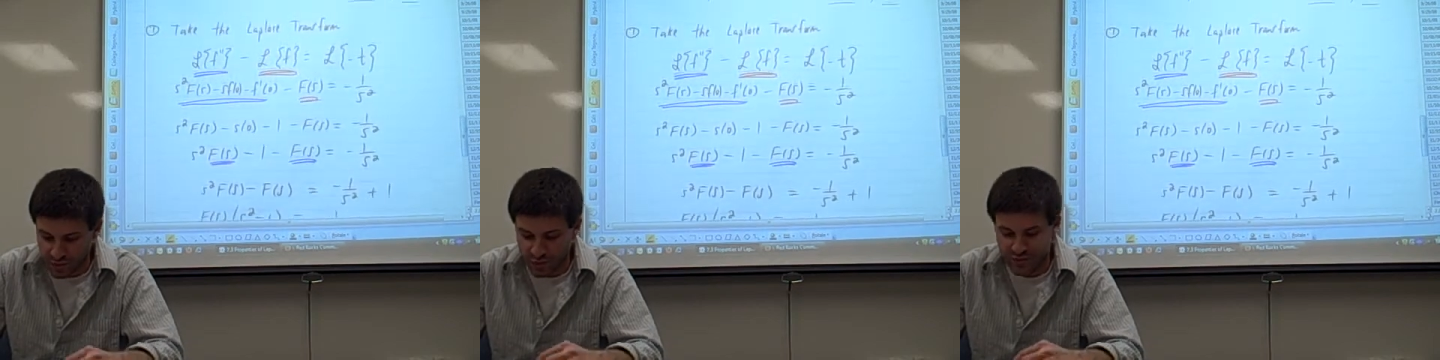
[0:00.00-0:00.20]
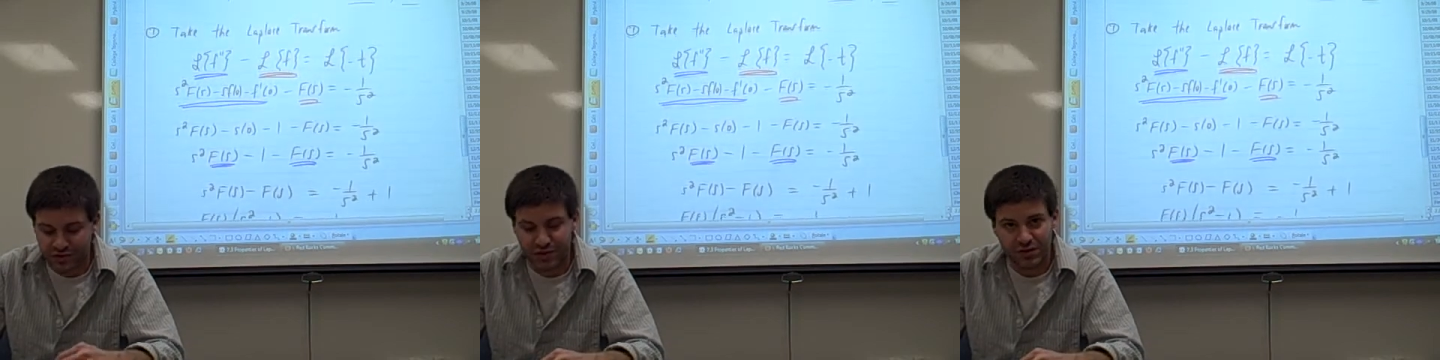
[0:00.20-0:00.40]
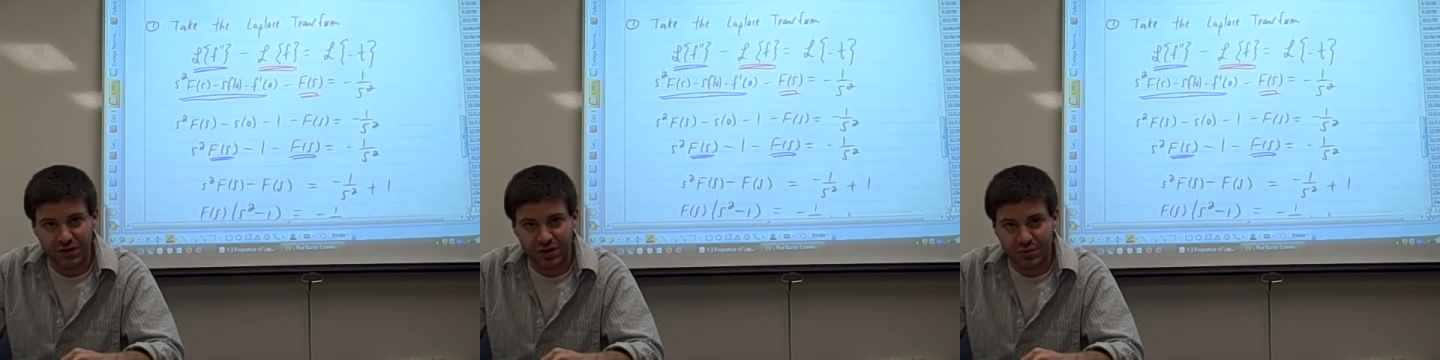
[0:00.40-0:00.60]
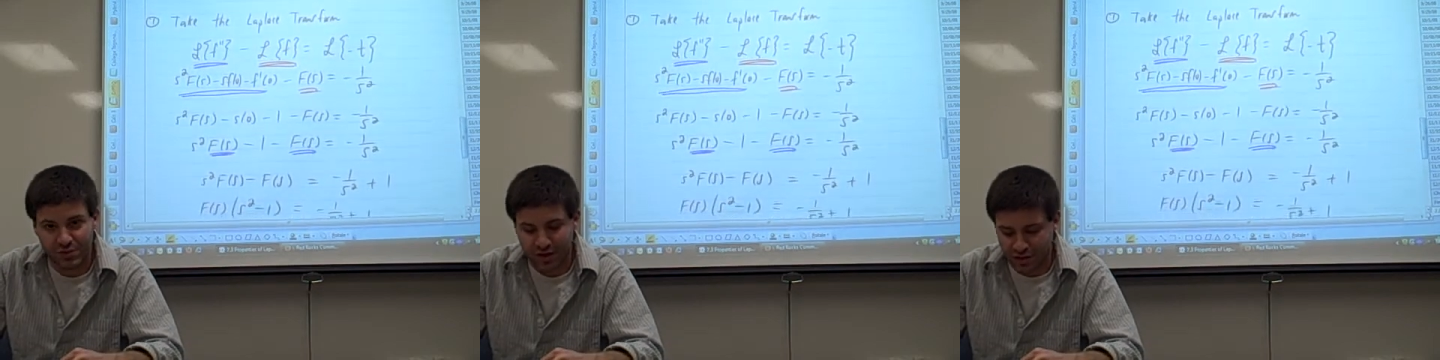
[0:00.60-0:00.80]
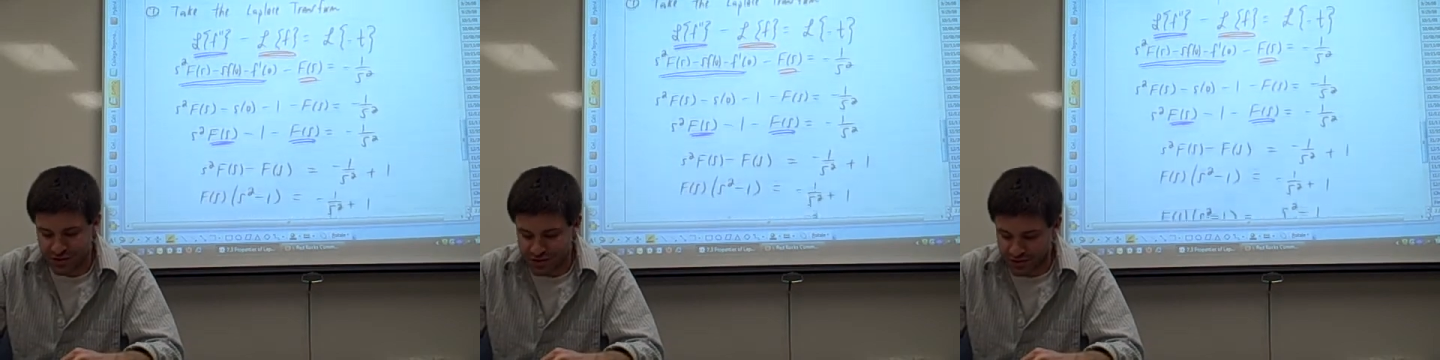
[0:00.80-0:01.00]
We took the
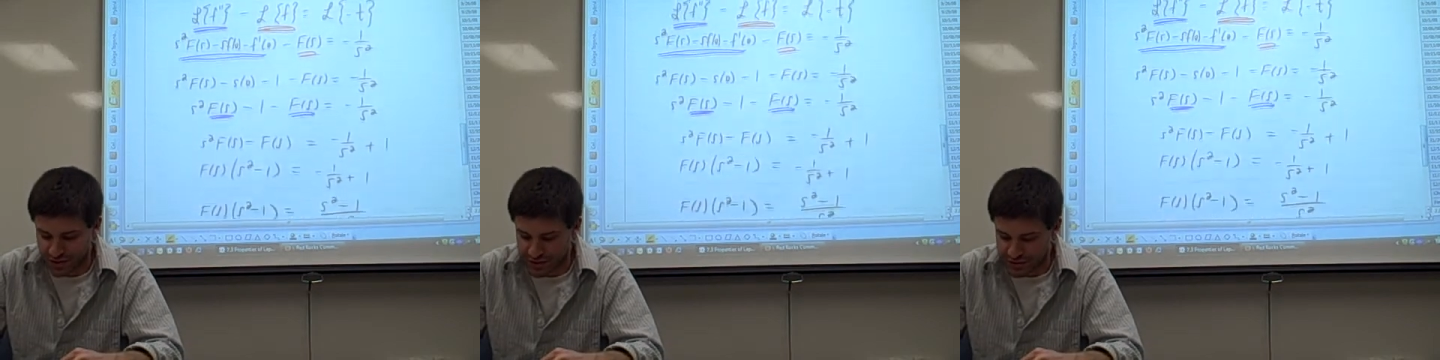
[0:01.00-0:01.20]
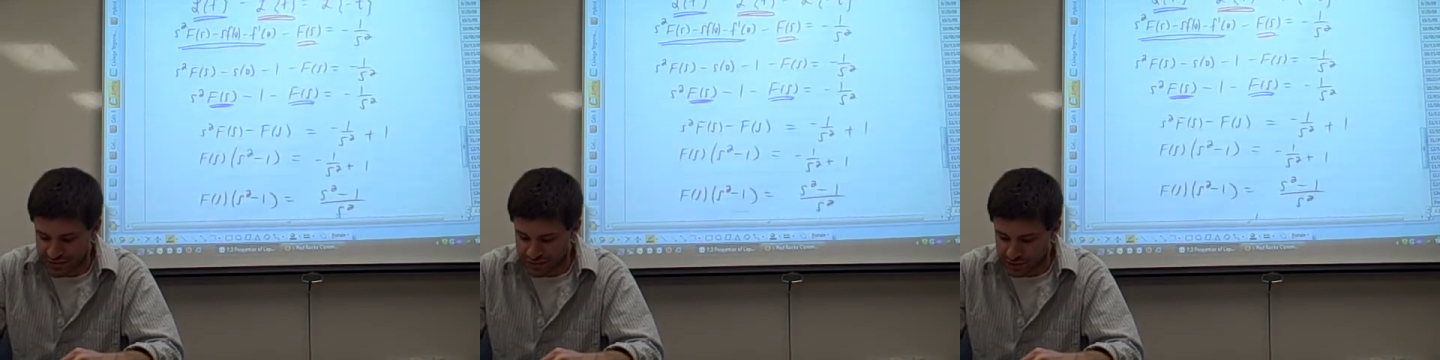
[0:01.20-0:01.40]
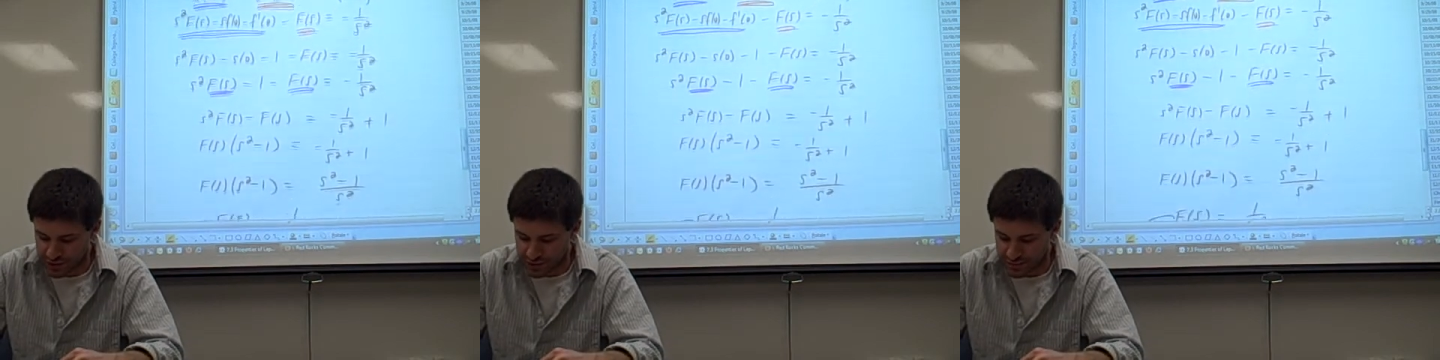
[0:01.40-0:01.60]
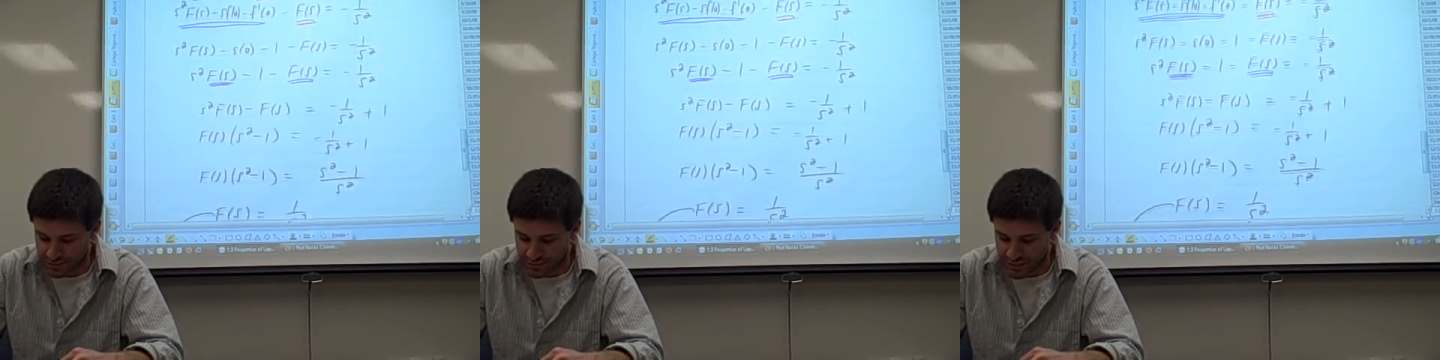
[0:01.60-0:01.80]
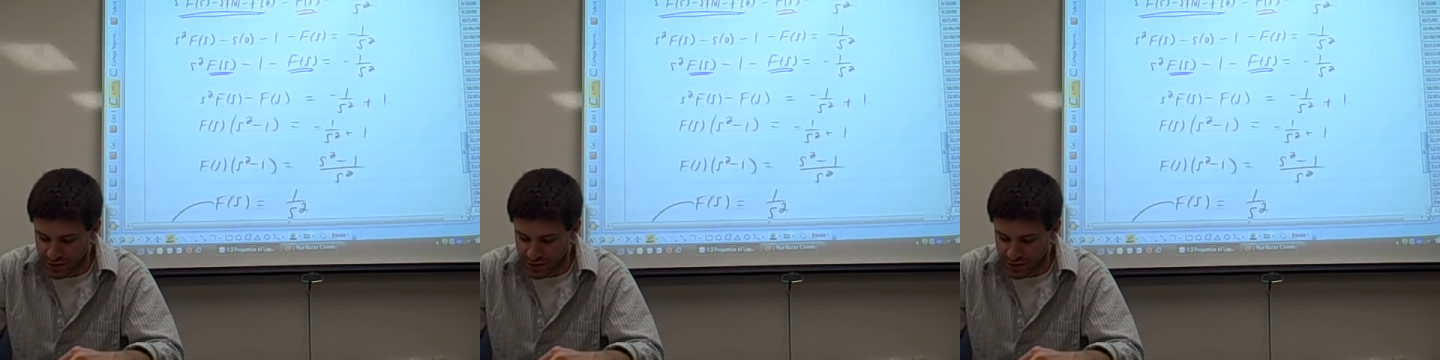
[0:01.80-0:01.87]
Laplace transform,